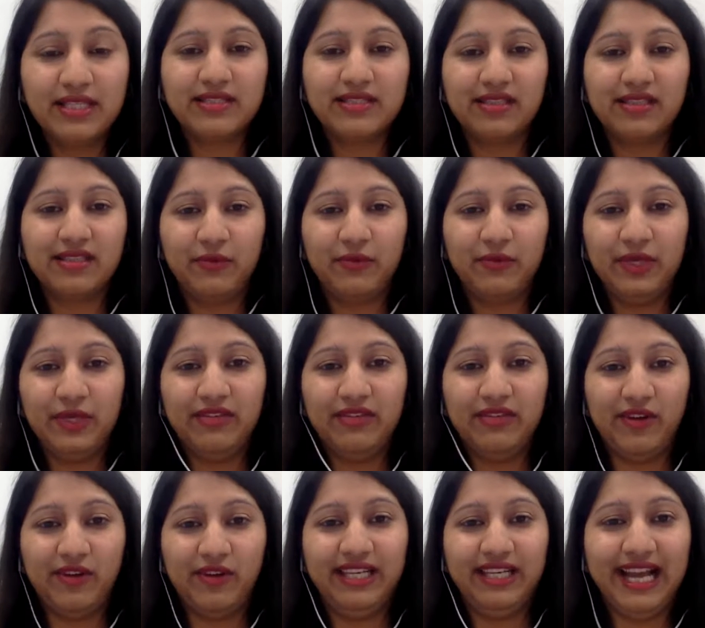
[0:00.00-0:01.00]
for
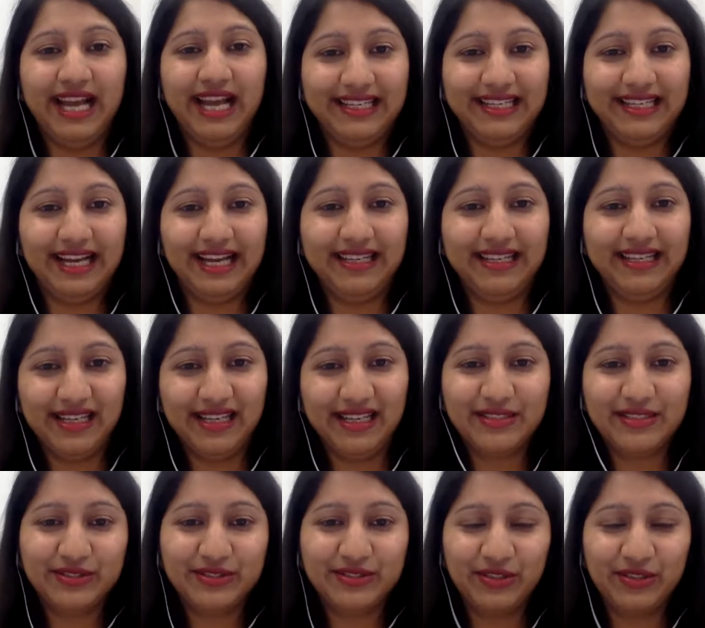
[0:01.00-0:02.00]
once, we finally
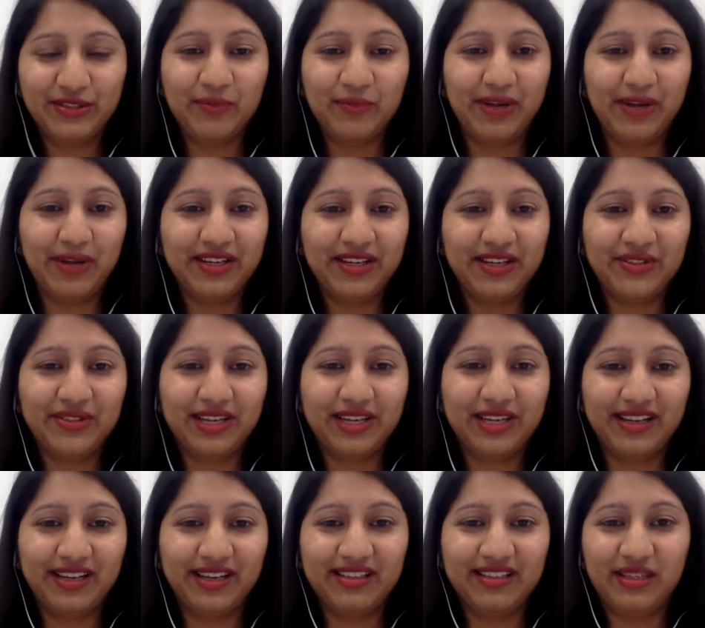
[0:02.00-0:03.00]
had guidelines.
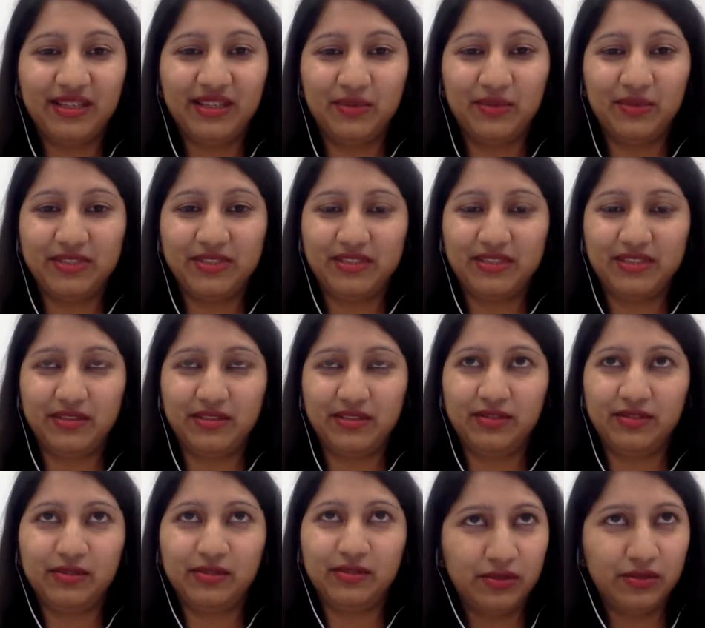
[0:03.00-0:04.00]
Prior to that, it
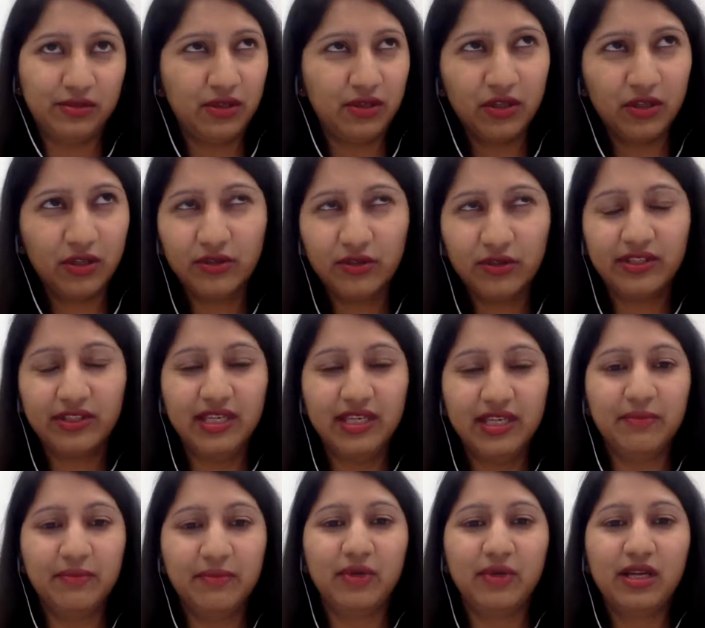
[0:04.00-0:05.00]
was the
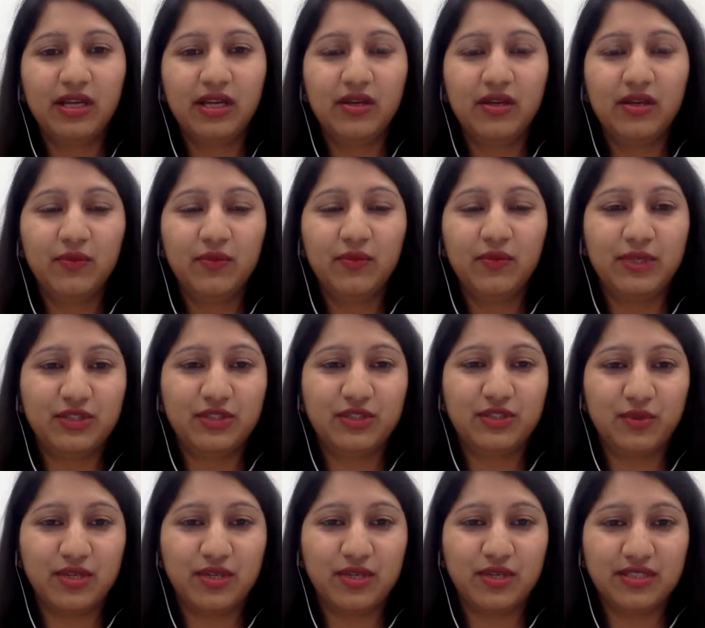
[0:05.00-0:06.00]
Holo theme,
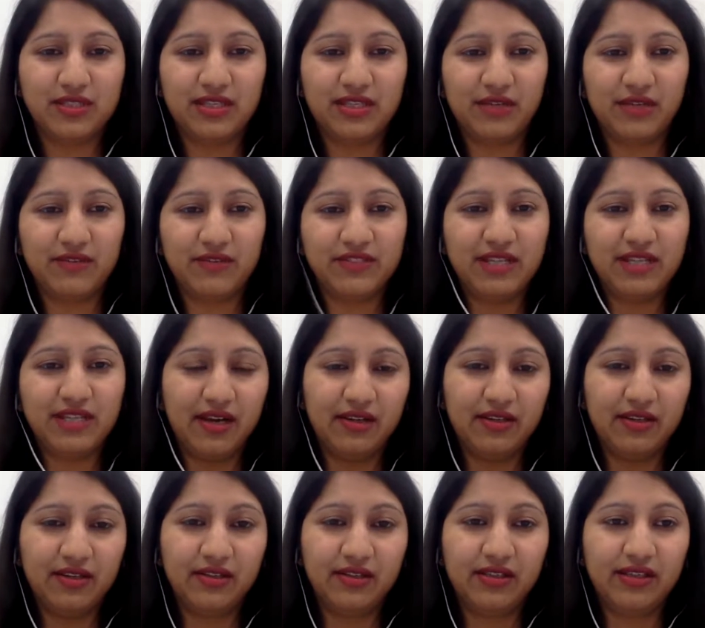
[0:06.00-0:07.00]
which was kind of
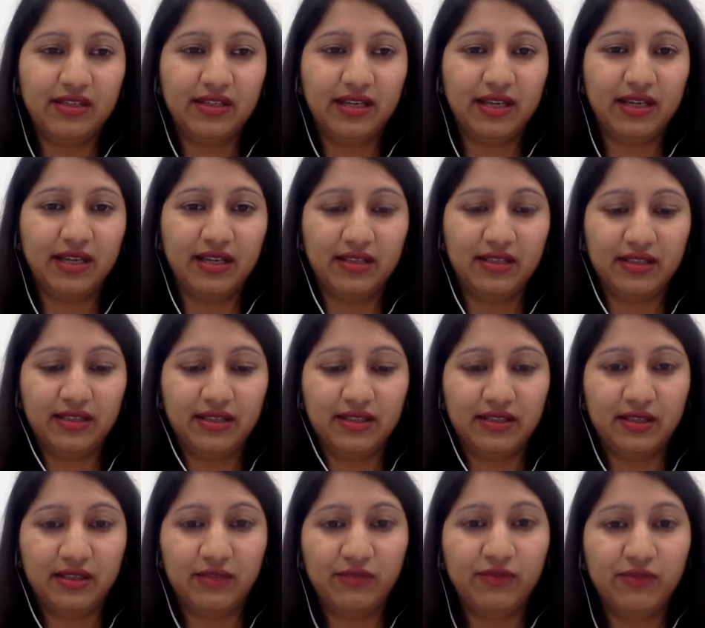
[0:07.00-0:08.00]
standard,
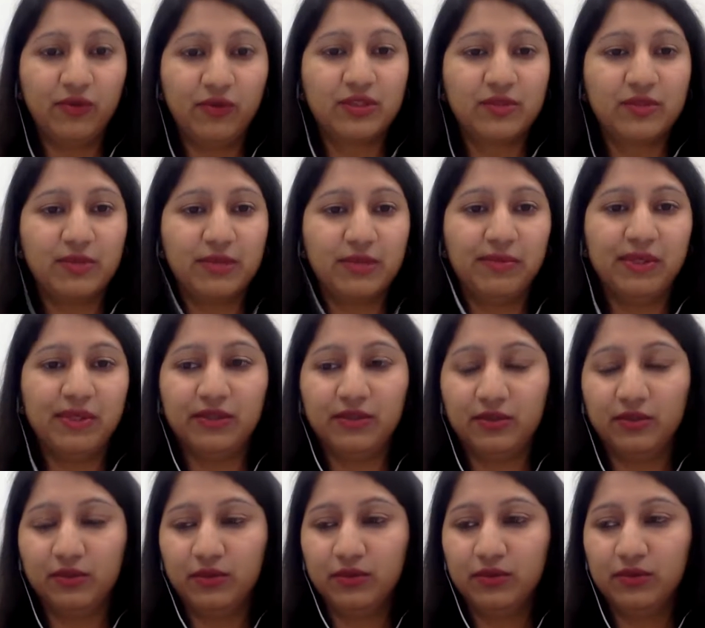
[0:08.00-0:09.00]
and it kind of forced
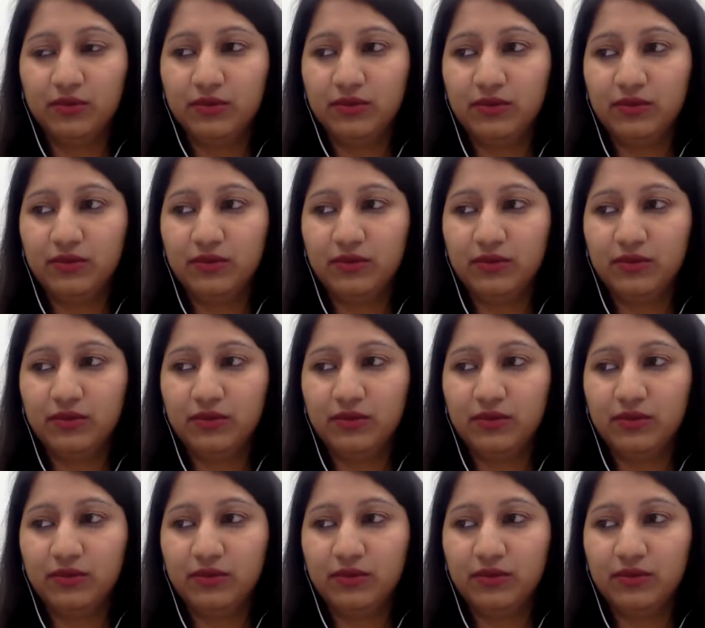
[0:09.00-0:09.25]
people to,